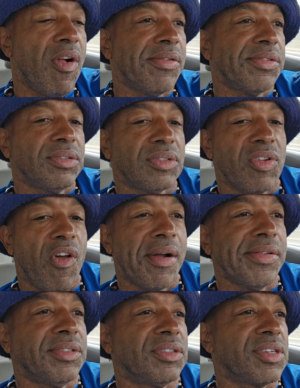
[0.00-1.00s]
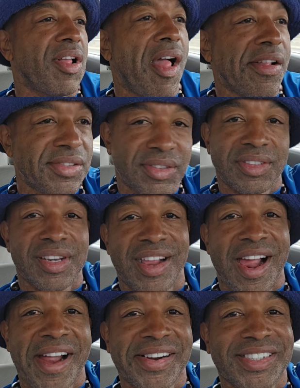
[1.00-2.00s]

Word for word: keep right at the fork to continue on